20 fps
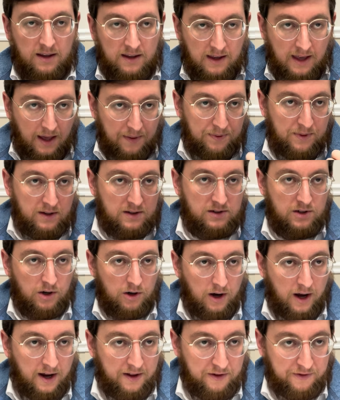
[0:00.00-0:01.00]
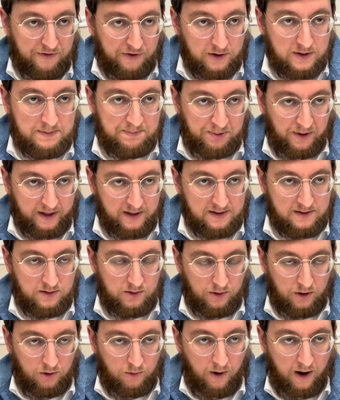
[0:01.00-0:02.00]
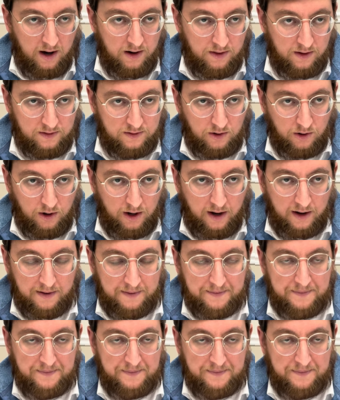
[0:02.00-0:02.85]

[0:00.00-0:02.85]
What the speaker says: get the Torah in the first place, to acquire the Torah.